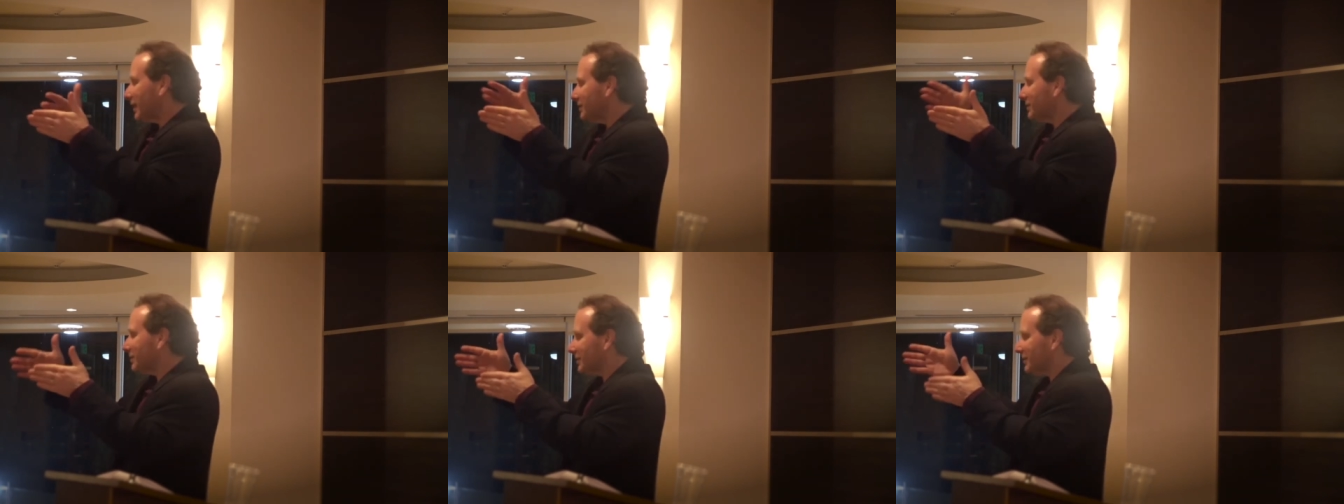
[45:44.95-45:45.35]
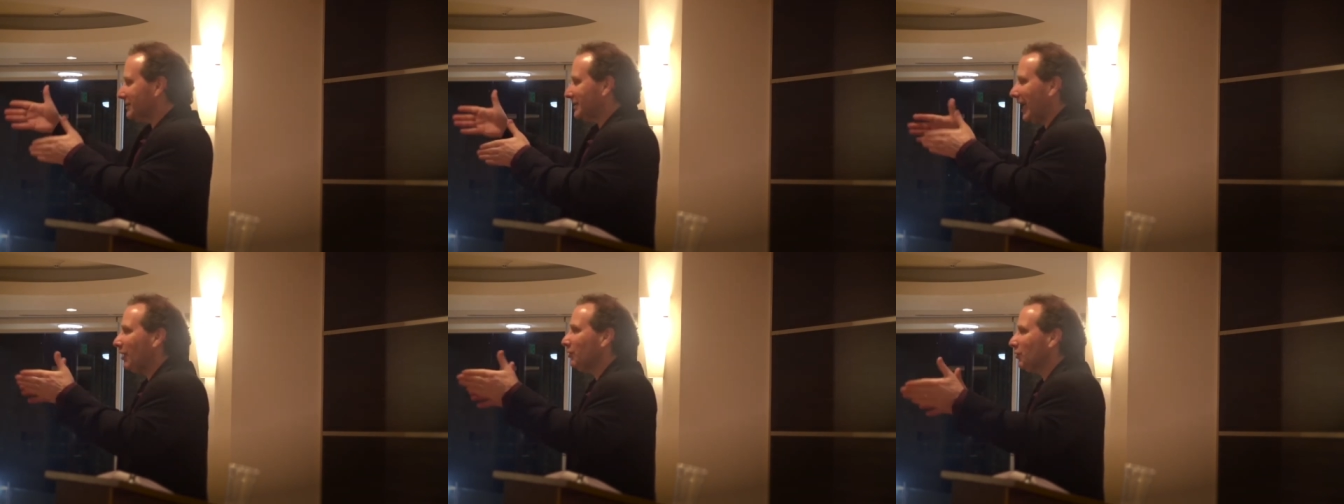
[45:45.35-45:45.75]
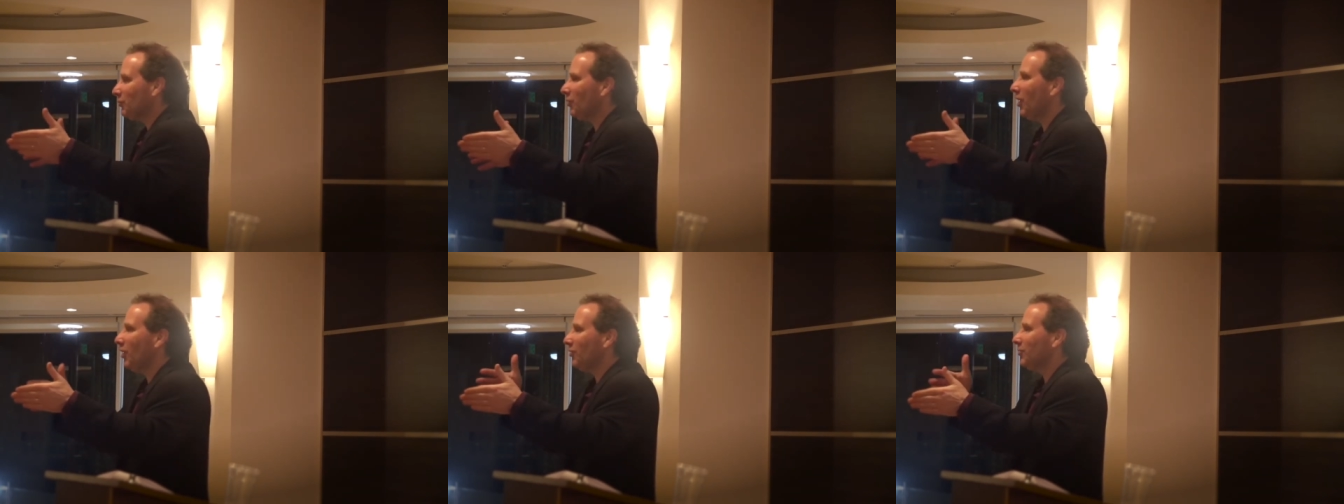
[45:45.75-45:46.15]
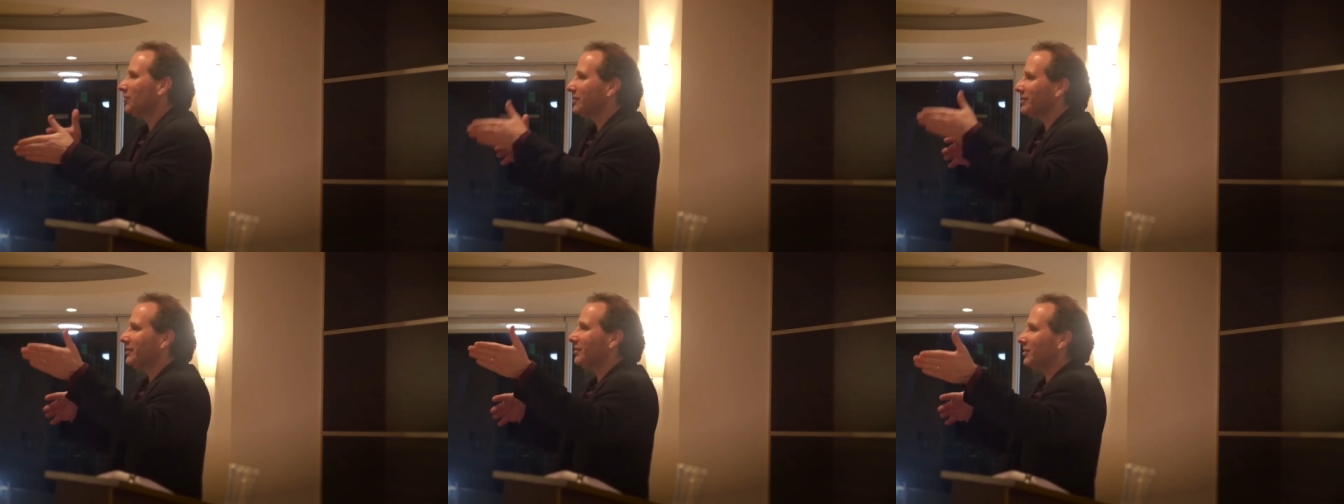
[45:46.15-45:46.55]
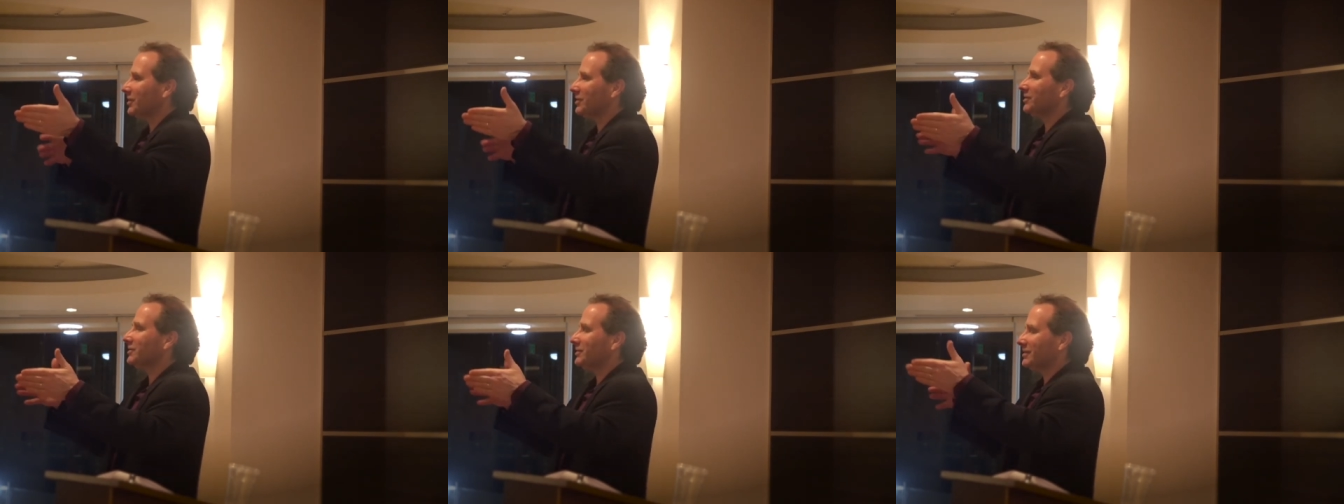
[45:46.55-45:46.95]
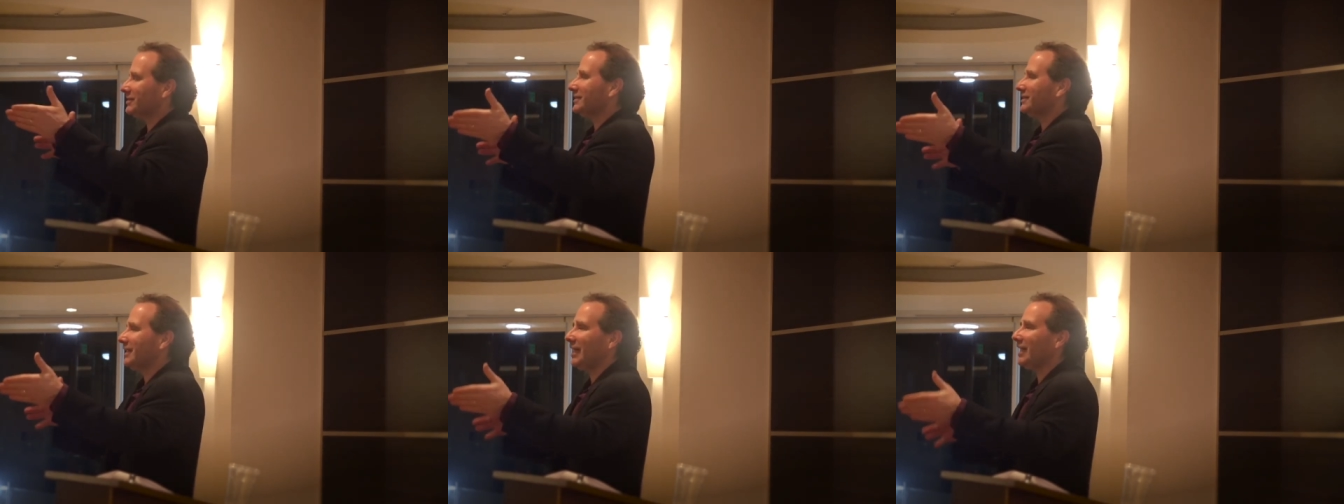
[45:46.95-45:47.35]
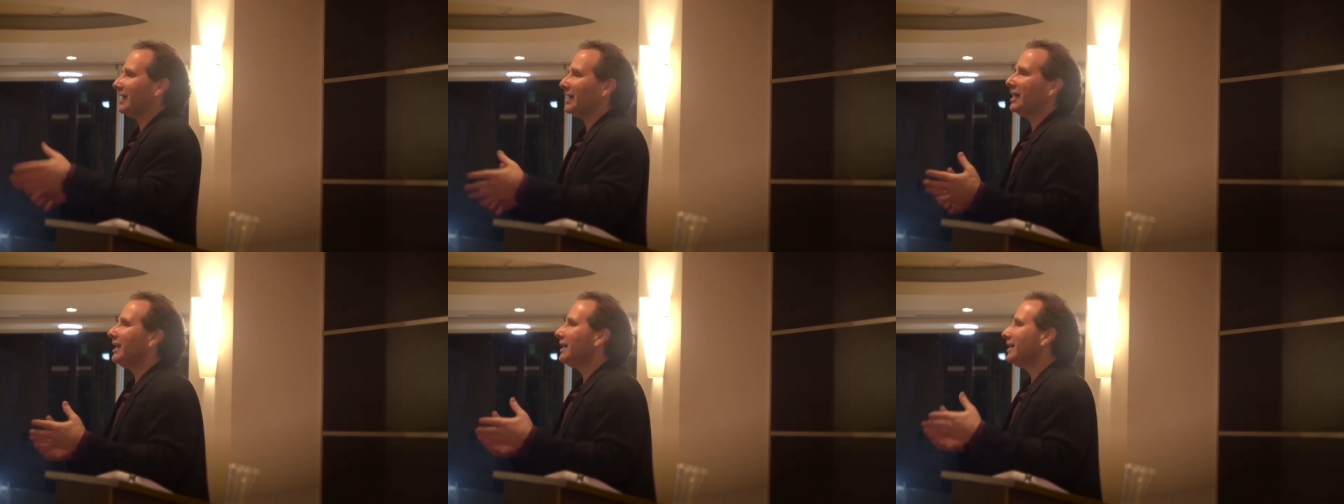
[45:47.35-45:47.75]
because down the road, they're going to sell it.